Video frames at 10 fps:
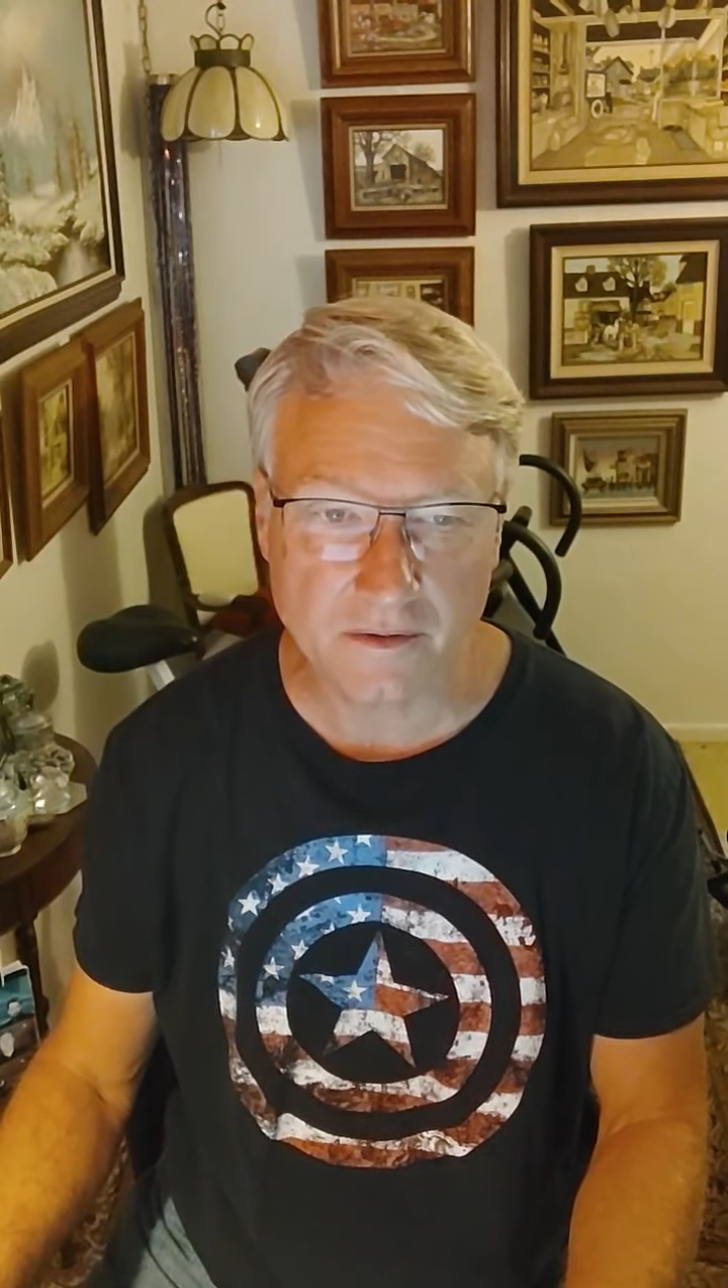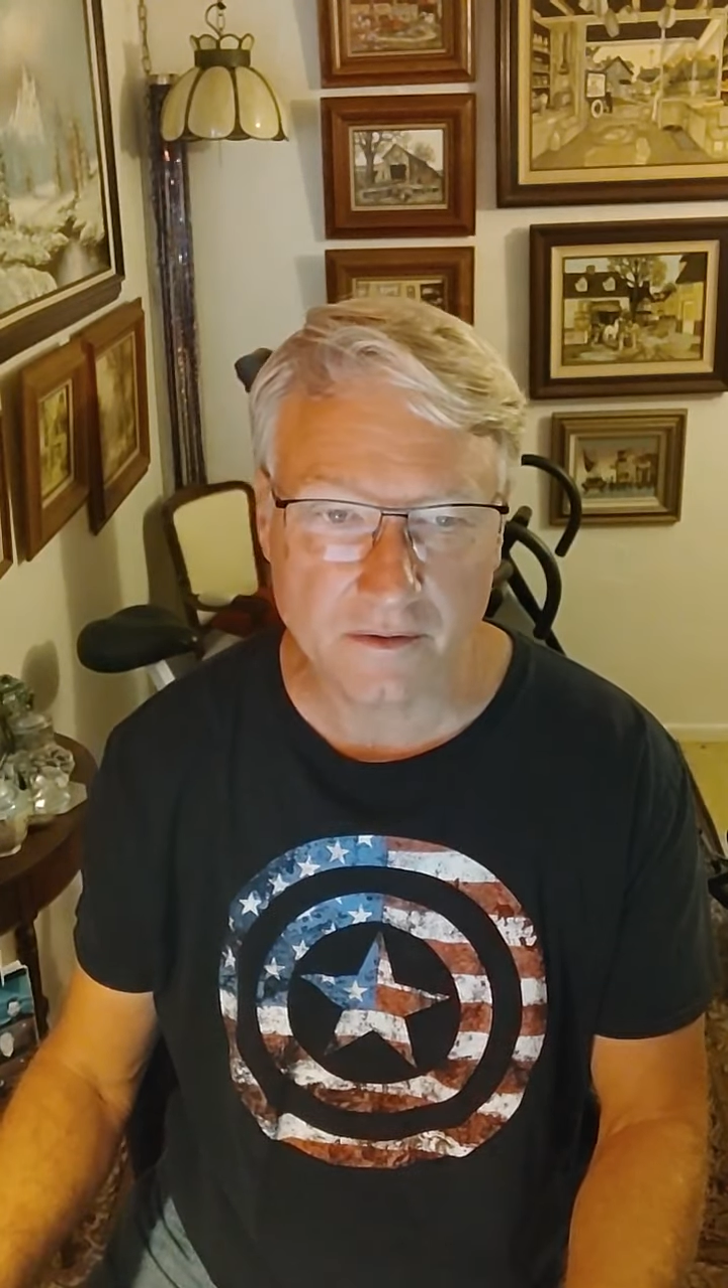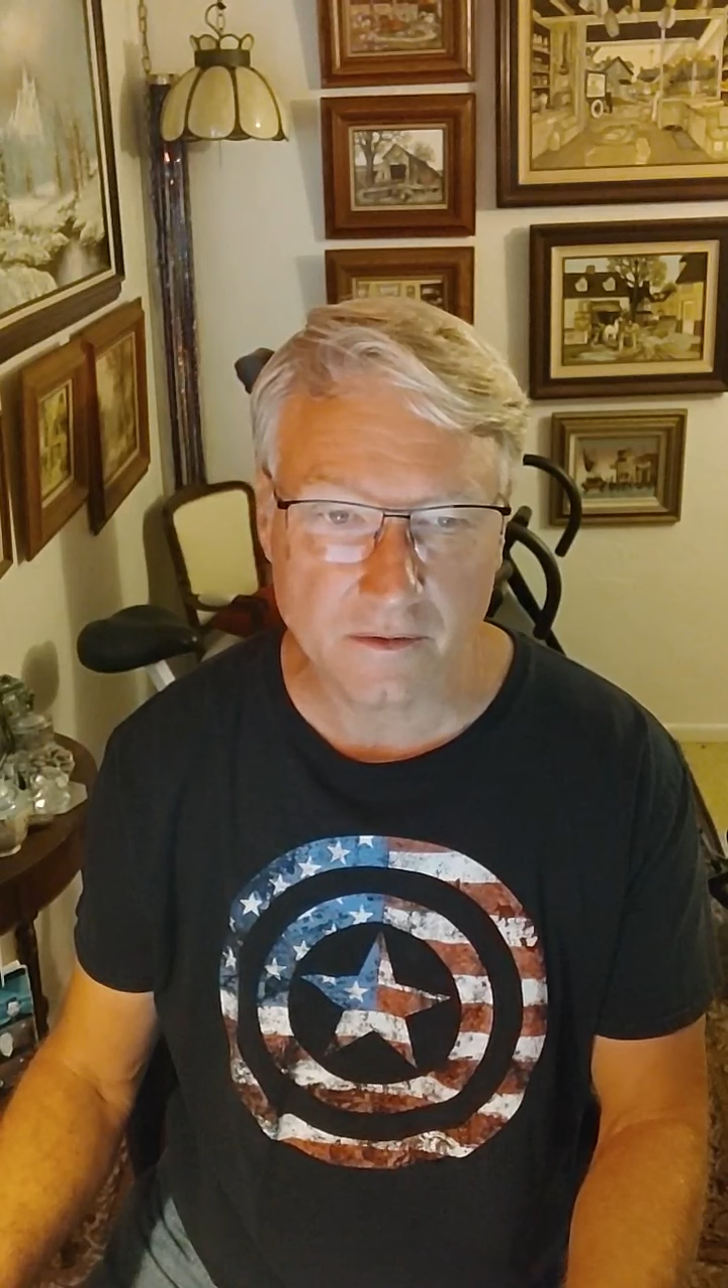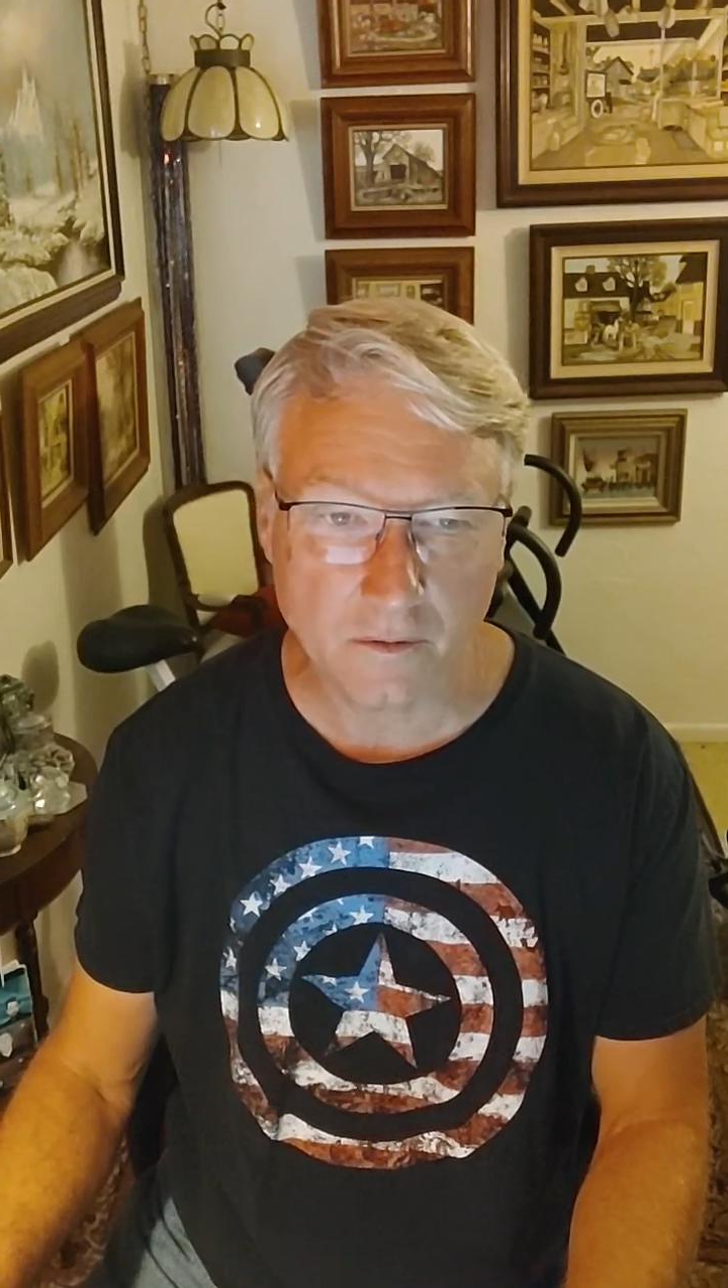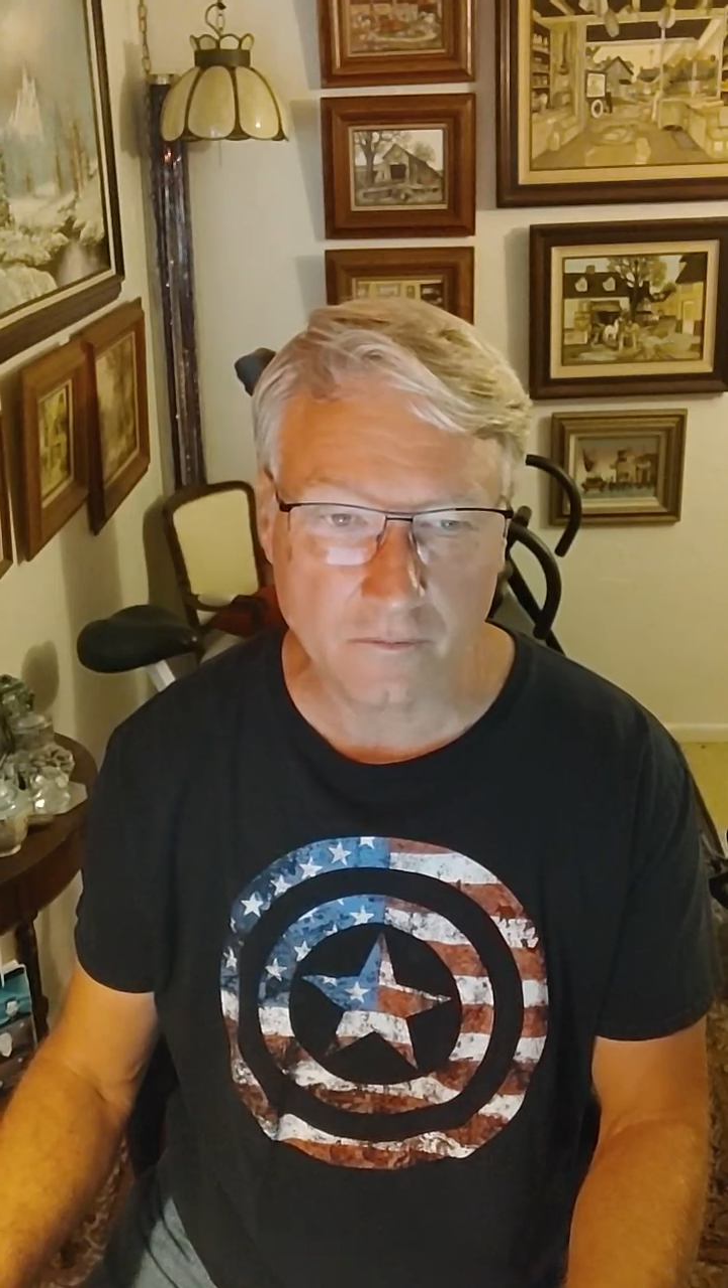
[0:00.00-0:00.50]

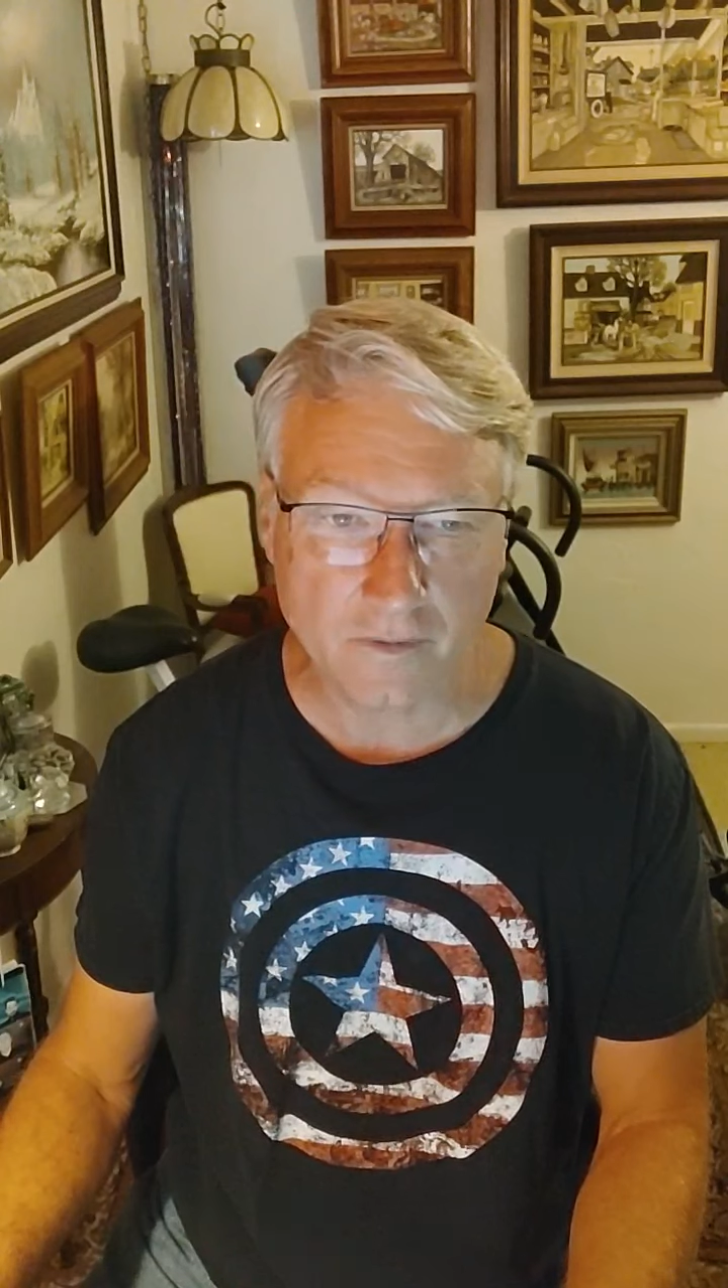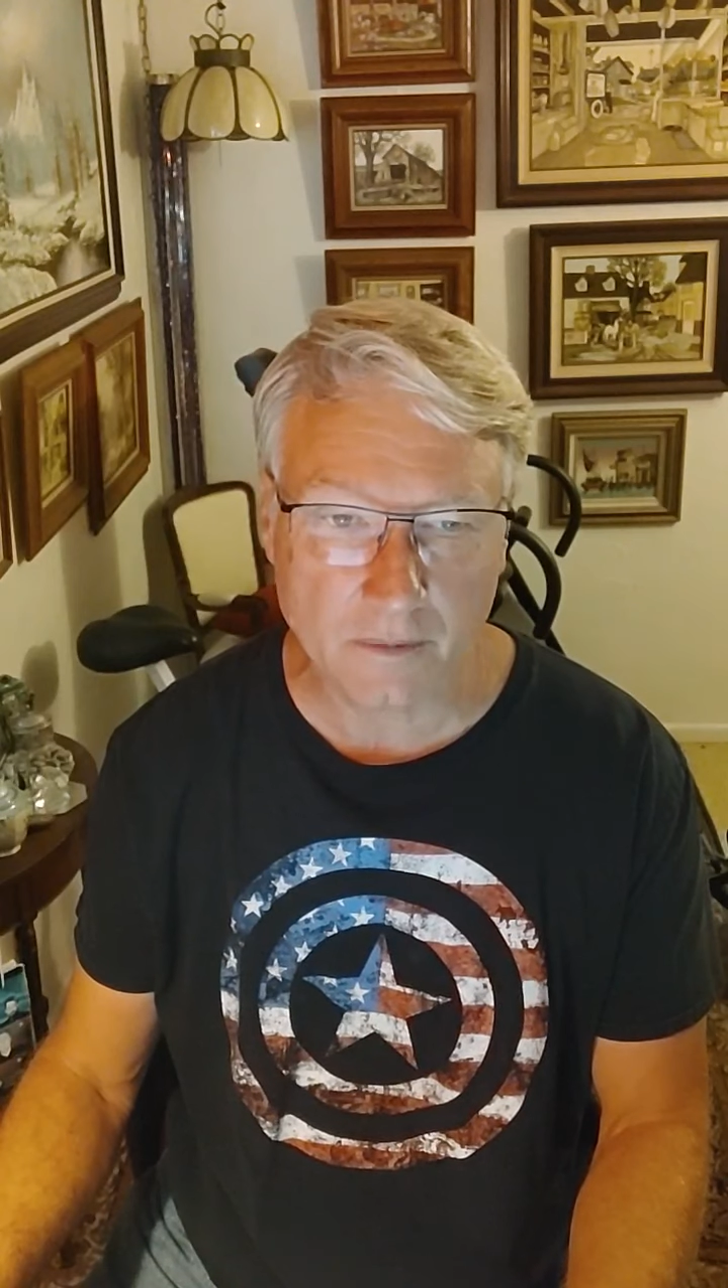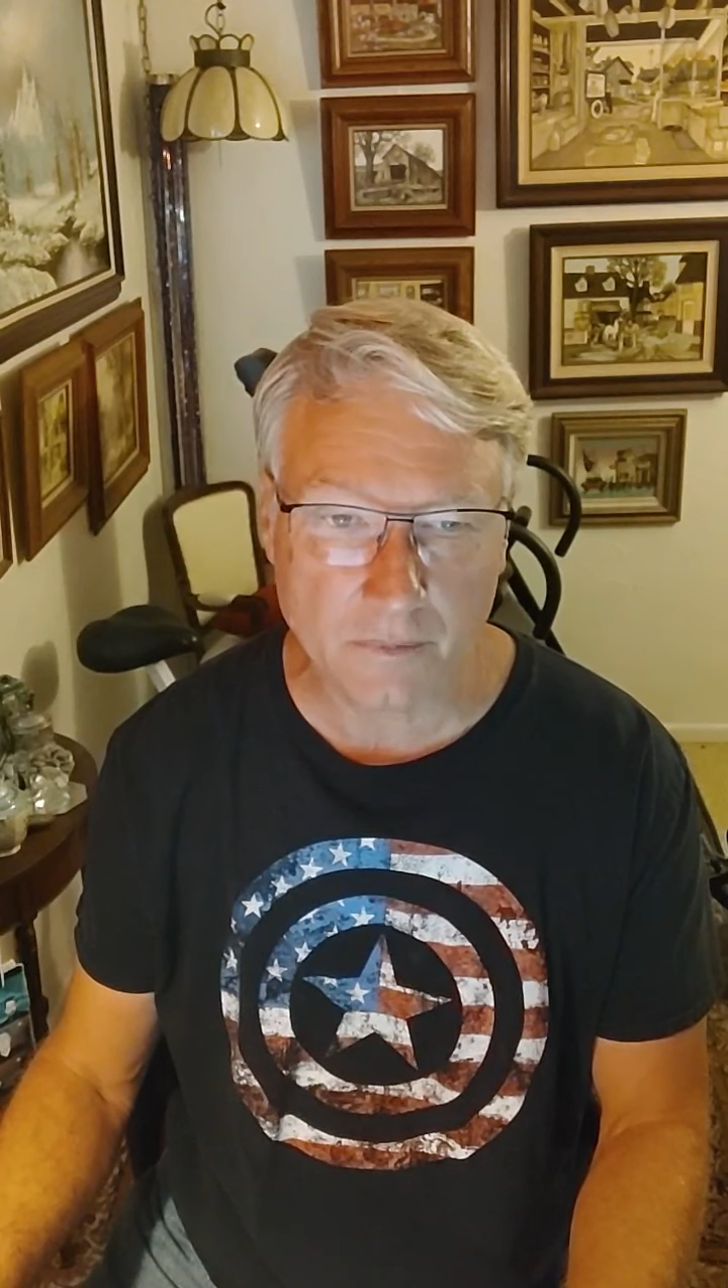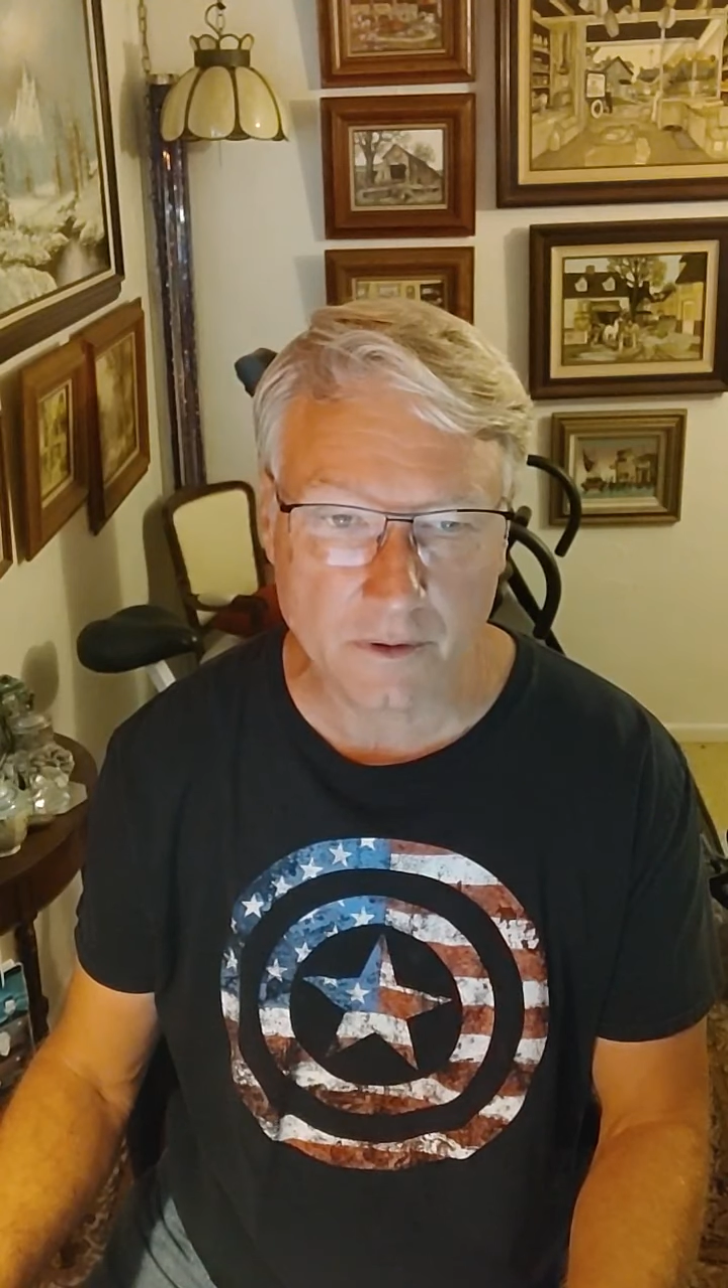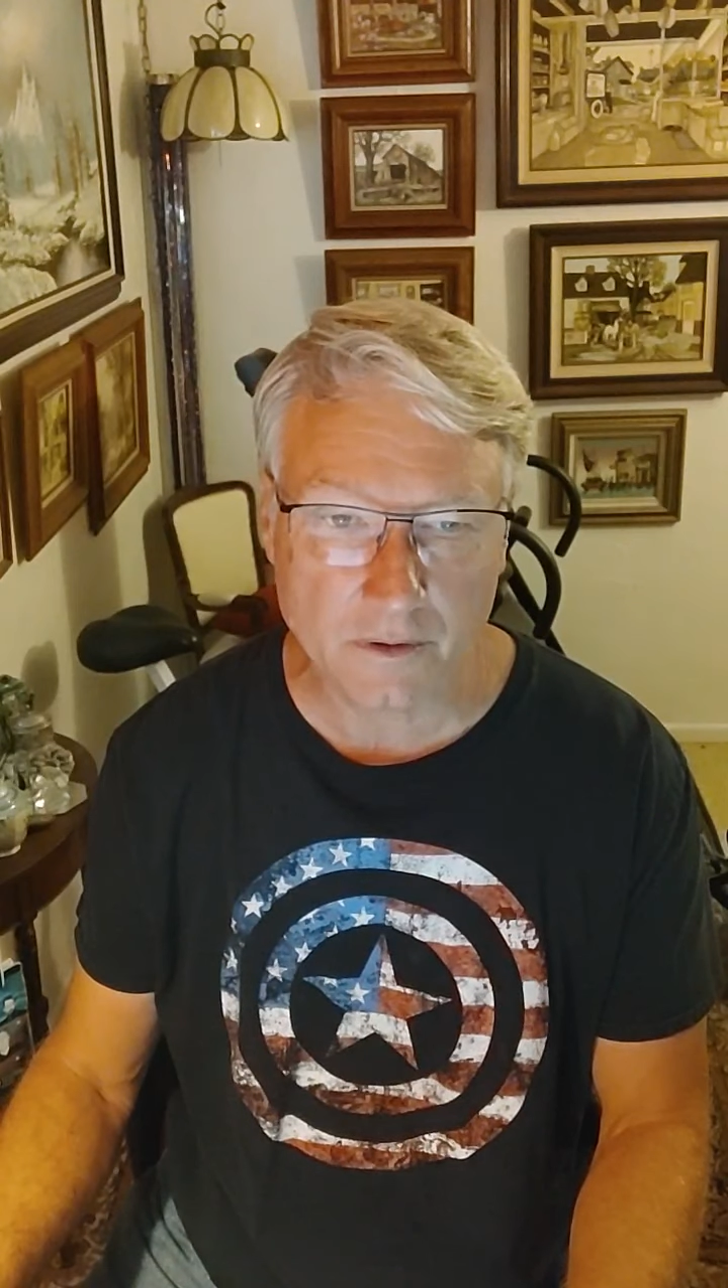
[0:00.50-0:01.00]

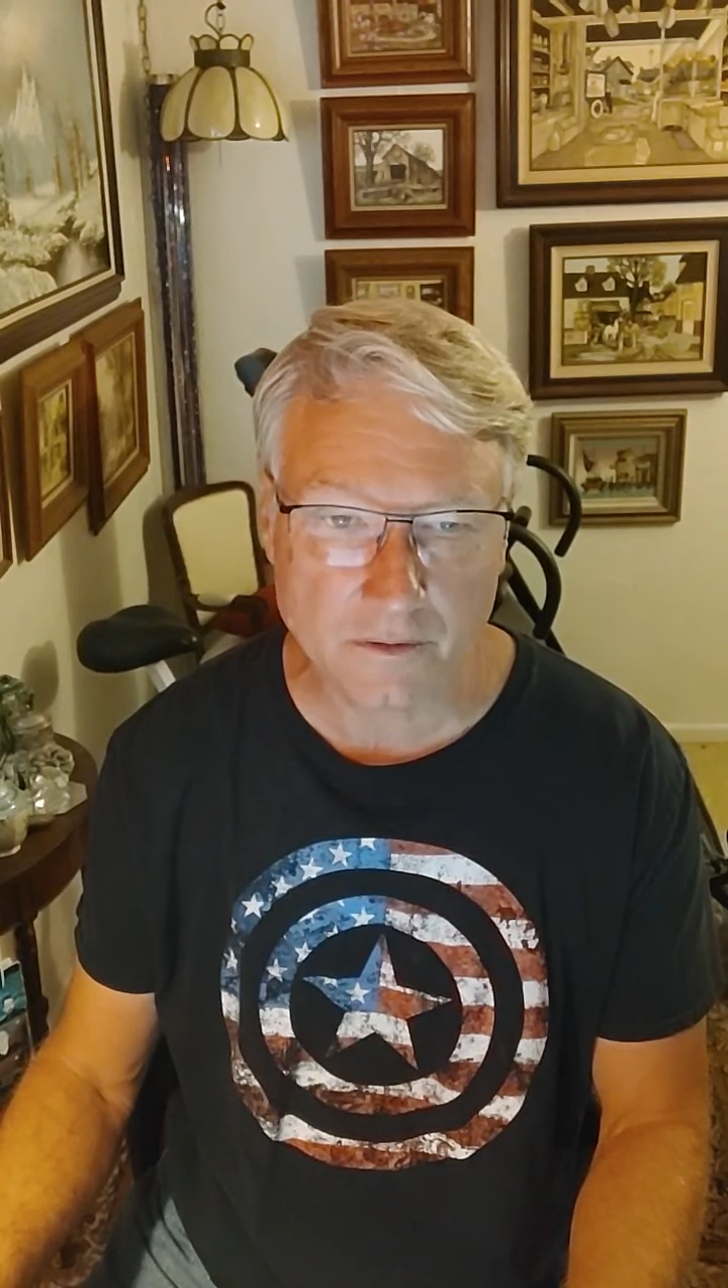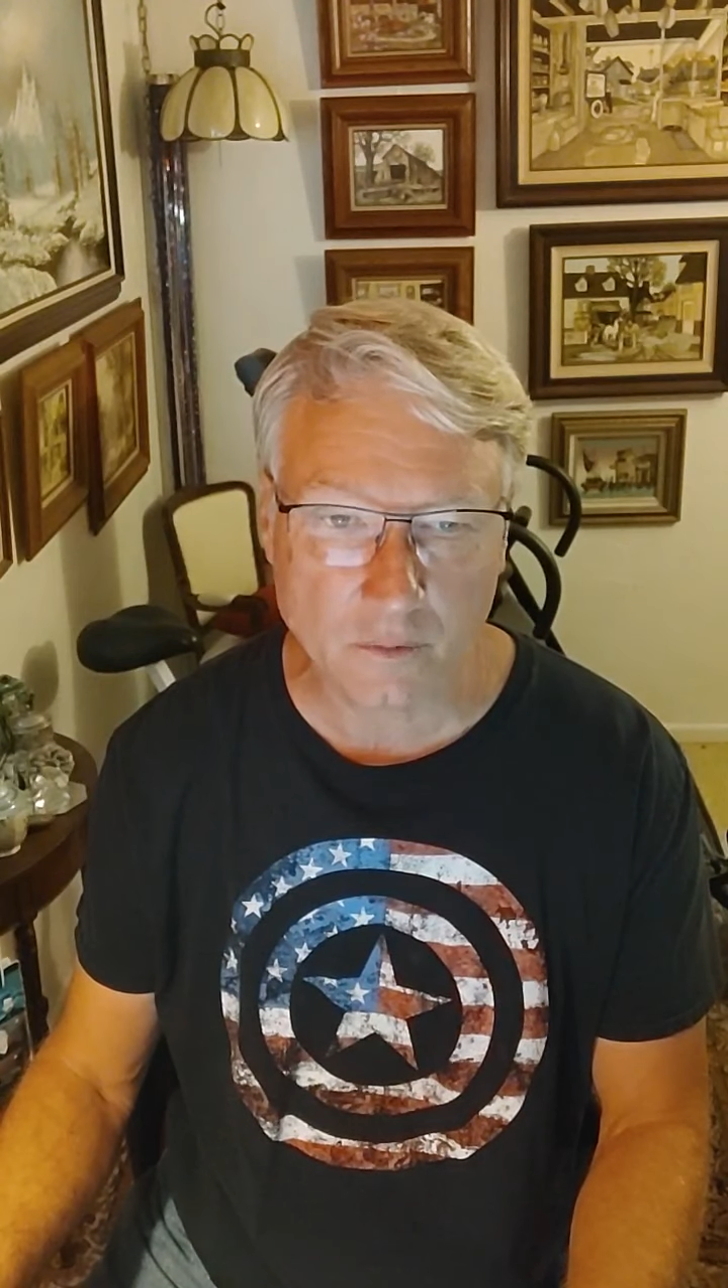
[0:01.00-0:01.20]
November